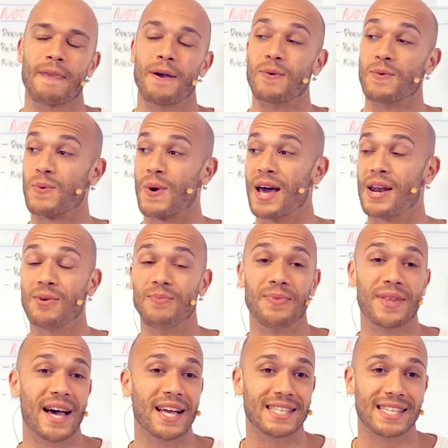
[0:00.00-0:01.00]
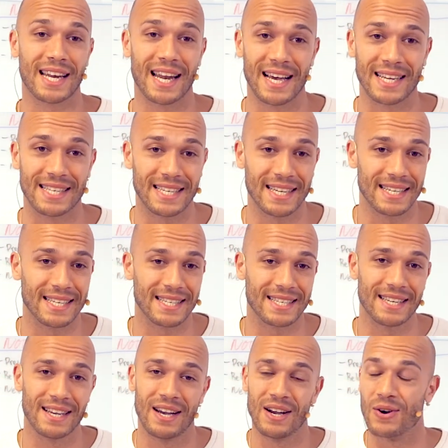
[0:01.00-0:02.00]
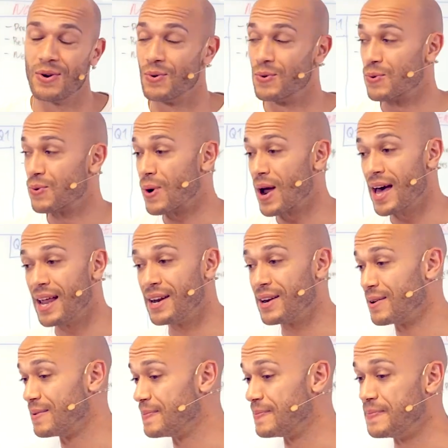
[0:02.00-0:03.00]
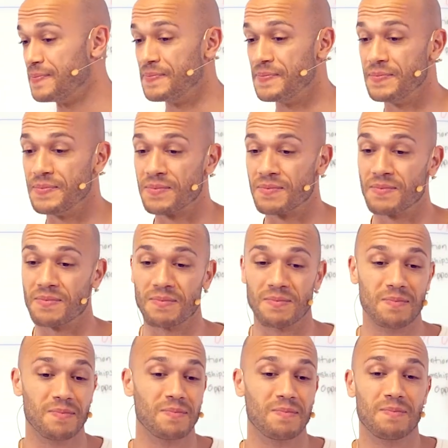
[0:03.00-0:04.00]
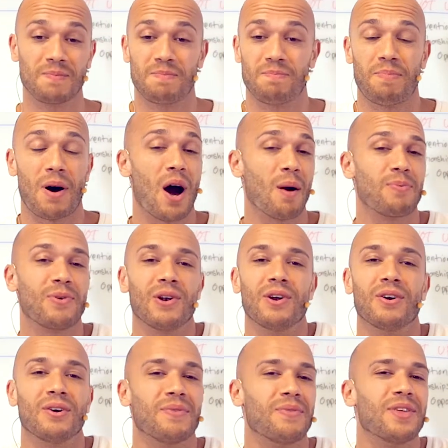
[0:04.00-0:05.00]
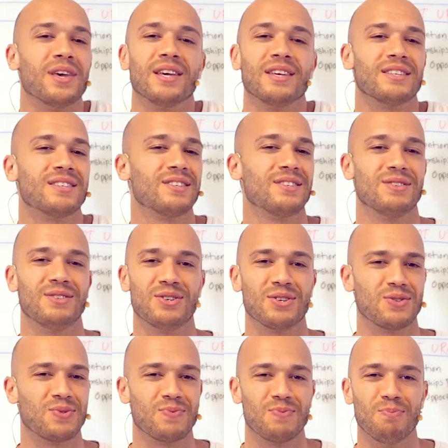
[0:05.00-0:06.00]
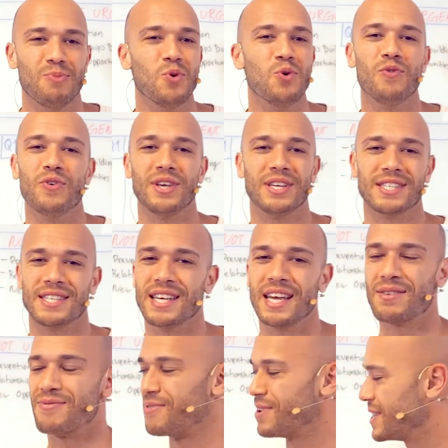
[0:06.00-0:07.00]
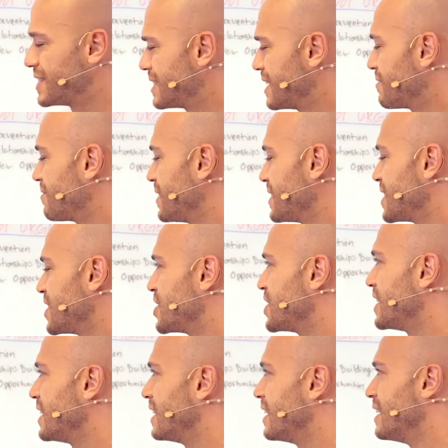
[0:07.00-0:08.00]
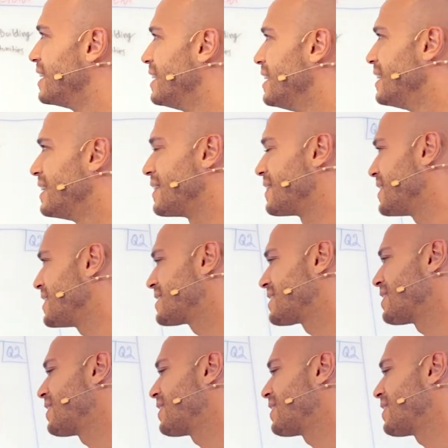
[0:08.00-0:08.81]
Random dance classes, random popular things, just movies, Netflix and chill, things that